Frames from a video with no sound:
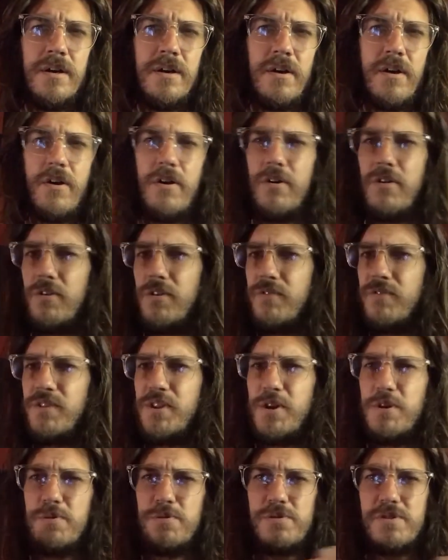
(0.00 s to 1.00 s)
all of
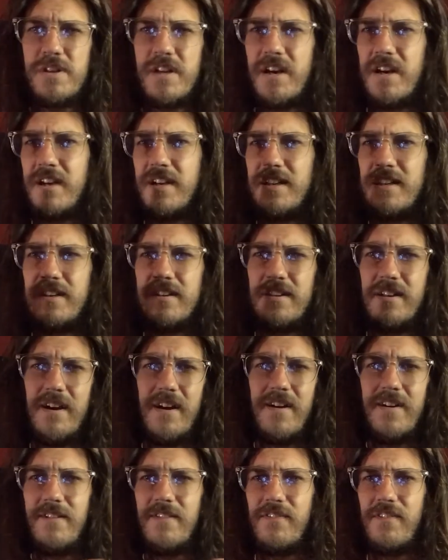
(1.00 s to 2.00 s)
those kind
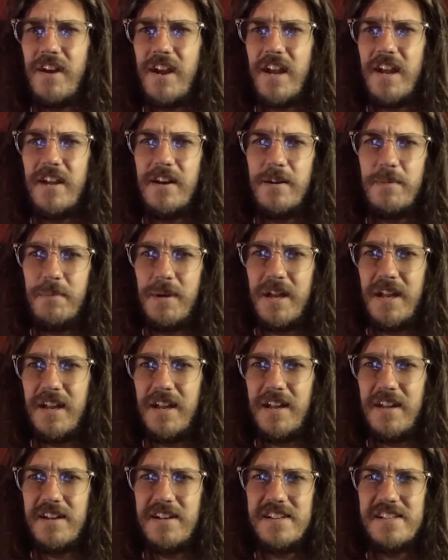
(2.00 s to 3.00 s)
of
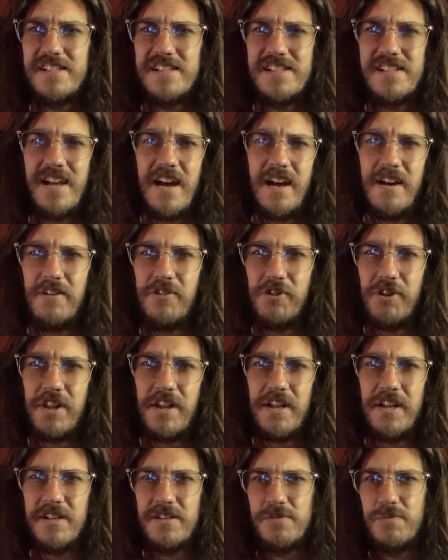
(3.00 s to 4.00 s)
anime style
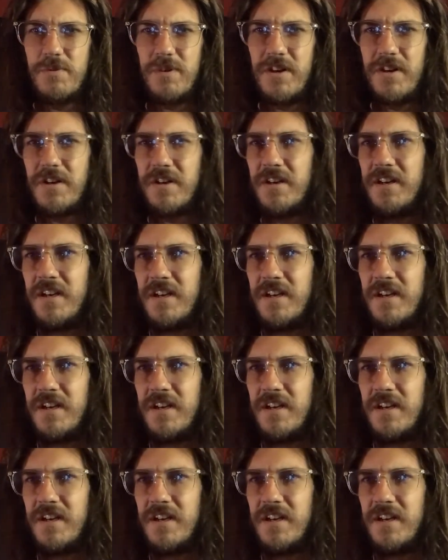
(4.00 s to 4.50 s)
things where